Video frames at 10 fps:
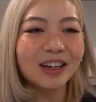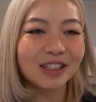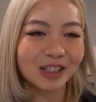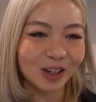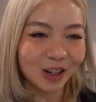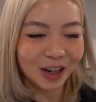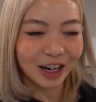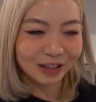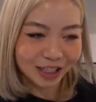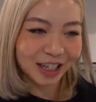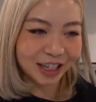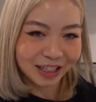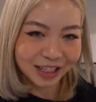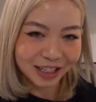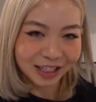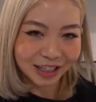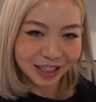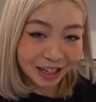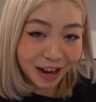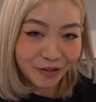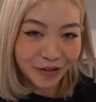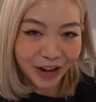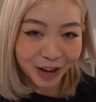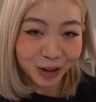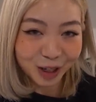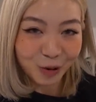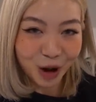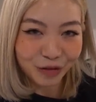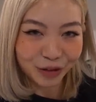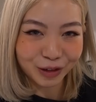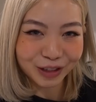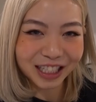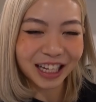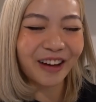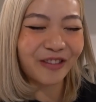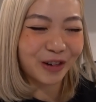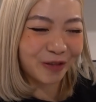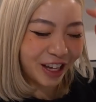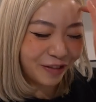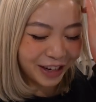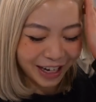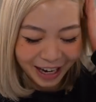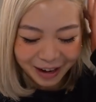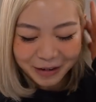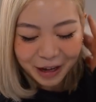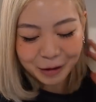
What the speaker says: so I was like it's enough LD waffles for me for now.